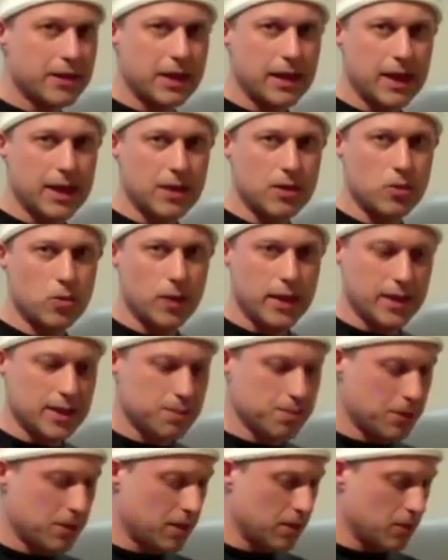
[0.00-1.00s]
any ankle weights,
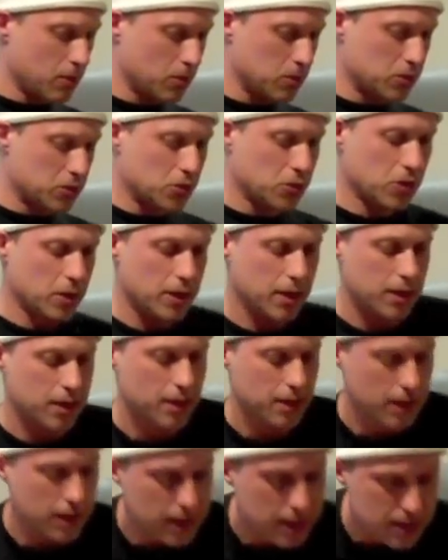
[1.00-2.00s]
but an old trick
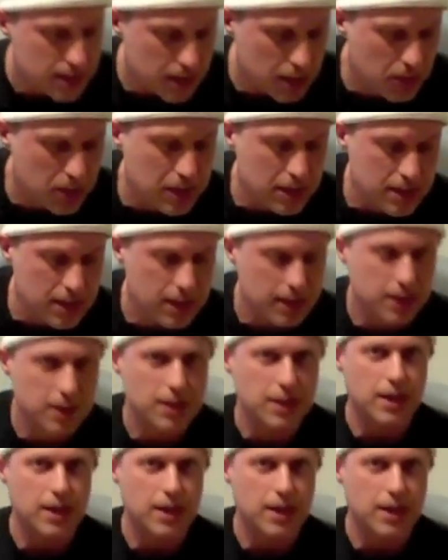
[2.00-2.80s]
is that you can take a